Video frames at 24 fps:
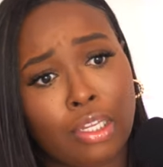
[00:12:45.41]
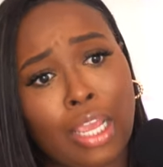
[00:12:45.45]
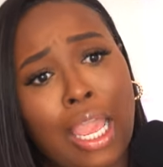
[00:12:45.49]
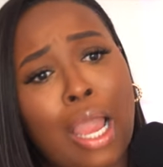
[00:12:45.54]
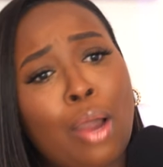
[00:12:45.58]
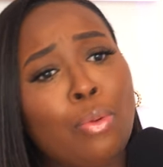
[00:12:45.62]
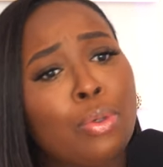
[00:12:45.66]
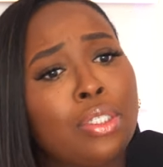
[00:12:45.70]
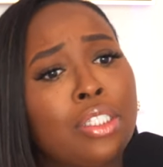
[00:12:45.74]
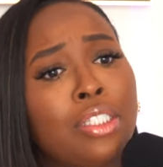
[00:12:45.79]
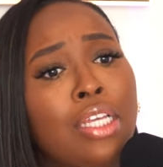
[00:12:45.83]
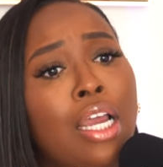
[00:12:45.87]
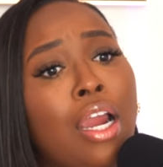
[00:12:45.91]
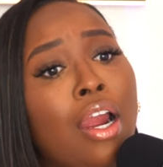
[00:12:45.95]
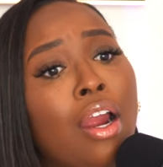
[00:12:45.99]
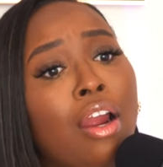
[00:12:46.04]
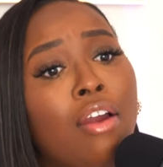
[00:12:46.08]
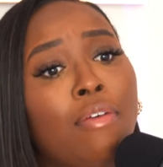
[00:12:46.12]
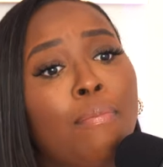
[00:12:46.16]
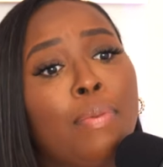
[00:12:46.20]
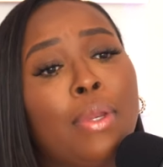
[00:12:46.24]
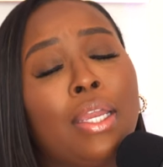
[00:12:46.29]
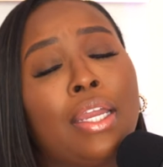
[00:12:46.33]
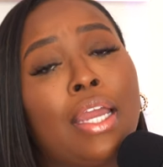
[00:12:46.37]
I was
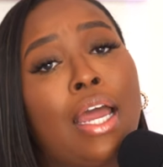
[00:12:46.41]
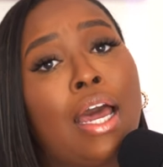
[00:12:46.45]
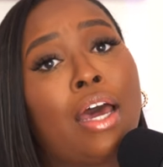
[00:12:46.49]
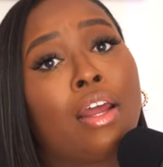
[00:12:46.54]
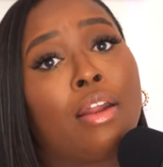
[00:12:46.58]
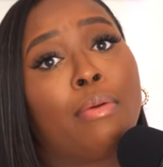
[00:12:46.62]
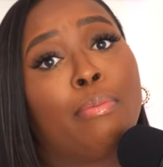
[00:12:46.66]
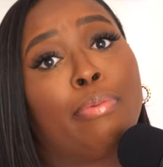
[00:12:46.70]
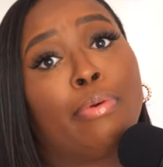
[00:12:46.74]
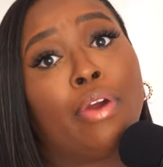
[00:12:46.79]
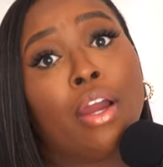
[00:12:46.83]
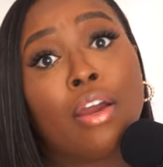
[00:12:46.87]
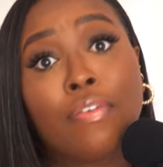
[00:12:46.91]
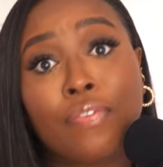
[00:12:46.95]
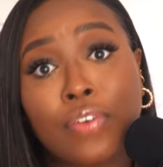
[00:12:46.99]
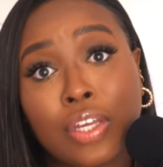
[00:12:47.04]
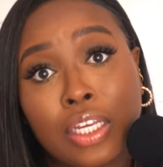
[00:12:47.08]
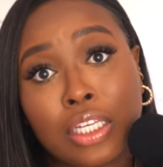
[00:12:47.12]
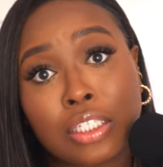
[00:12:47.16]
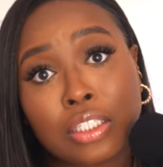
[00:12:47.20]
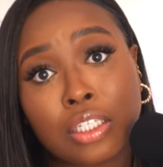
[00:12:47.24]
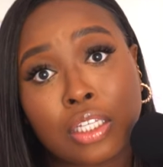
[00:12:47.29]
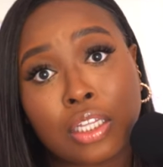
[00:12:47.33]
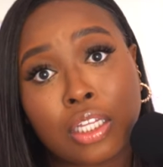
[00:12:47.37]
tired of being out of breath
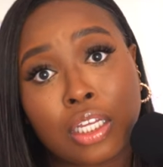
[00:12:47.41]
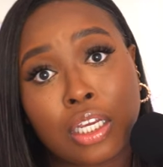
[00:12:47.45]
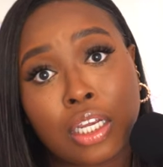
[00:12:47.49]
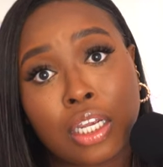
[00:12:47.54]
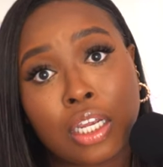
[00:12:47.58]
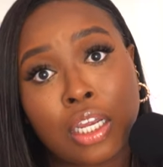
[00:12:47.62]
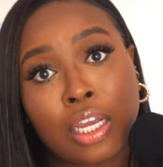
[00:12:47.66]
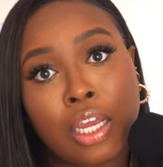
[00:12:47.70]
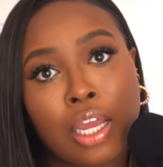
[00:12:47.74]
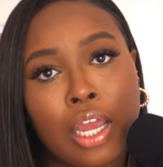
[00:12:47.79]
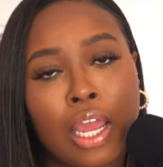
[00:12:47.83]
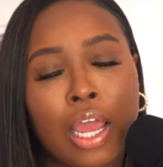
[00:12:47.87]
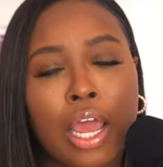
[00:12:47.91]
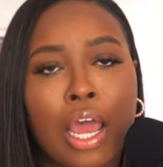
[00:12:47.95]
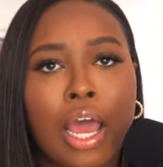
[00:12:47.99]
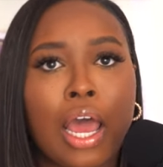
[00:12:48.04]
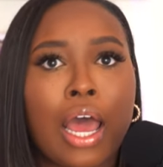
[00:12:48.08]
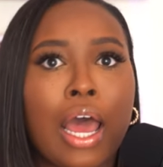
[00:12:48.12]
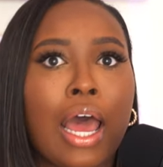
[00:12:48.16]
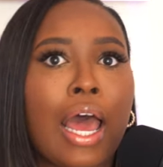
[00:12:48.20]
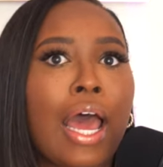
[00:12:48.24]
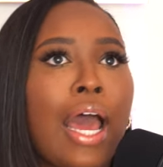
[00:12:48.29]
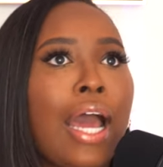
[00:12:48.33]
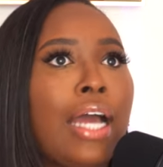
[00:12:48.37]
easily.
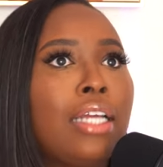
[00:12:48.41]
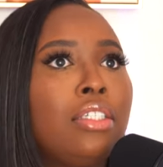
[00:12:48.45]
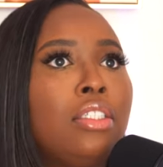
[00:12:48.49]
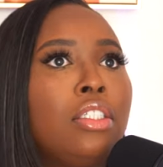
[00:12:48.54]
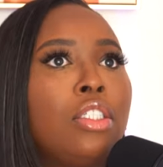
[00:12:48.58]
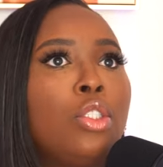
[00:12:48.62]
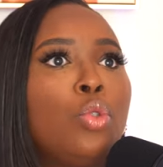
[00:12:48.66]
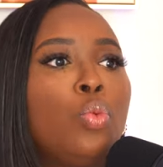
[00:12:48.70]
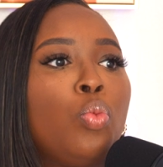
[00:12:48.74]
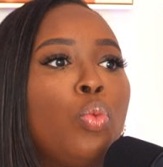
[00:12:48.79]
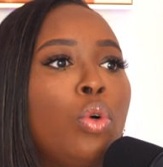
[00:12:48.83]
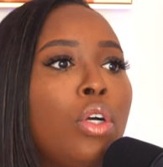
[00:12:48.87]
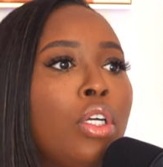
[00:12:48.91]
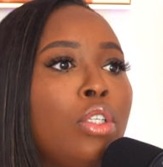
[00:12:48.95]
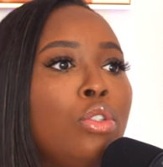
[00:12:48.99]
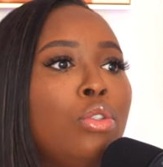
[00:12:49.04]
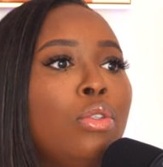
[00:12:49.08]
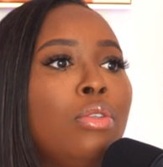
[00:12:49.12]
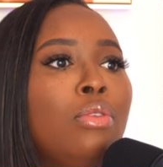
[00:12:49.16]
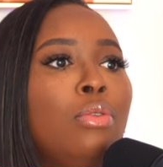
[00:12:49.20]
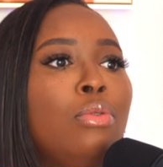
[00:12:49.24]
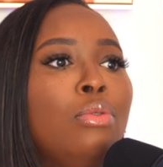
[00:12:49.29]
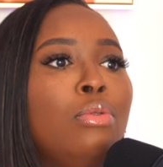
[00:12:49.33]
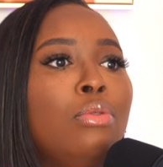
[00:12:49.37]
I just
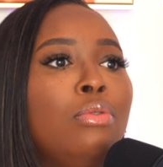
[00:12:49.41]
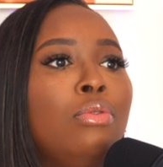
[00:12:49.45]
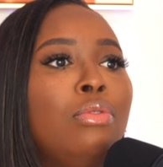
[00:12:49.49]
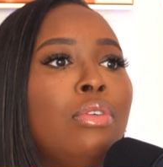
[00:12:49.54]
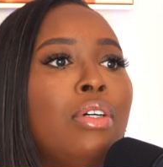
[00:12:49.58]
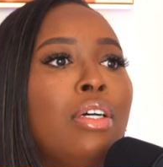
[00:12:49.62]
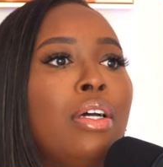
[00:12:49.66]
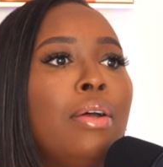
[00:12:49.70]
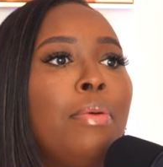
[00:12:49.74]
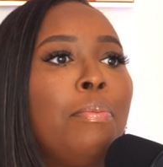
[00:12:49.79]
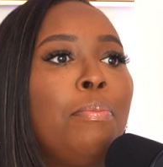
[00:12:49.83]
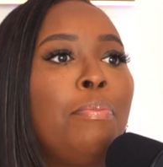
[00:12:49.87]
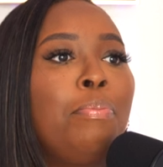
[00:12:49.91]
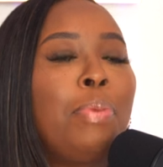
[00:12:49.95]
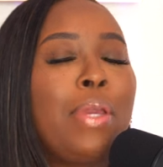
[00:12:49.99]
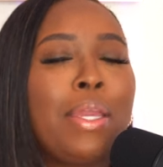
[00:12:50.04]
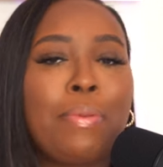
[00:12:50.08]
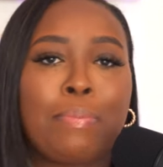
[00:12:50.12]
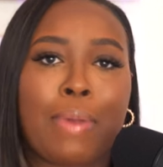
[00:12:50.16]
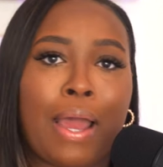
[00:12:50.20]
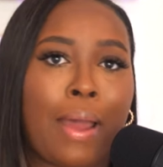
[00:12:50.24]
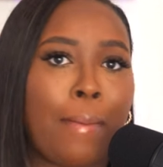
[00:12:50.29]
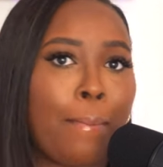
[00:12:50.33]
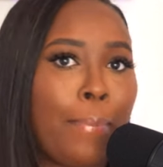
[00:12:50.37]
want to
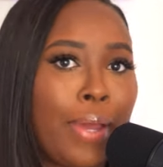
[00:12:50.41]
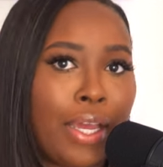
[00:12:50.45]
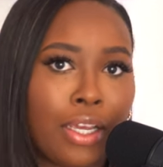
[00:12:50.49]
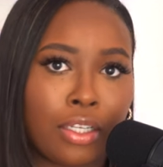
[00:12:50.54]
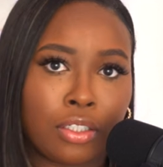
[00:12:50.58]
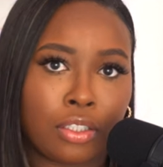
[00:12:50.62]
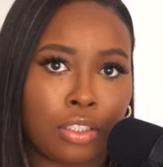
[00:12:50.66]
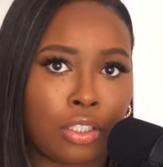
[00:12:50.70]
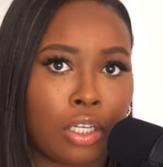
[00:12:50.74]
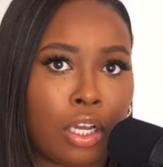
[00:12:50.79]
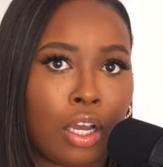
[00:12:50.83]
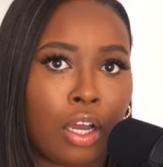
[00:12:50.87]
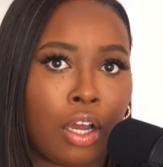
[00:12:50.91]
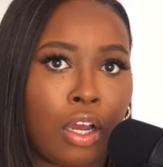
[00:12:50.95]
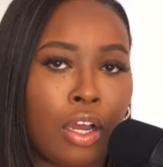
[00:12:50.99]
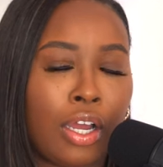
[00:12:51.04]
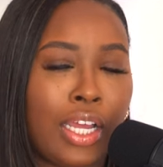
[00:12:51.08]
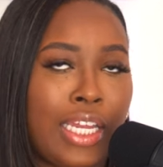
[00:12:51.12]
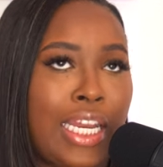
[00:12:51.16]
be my best, y'all.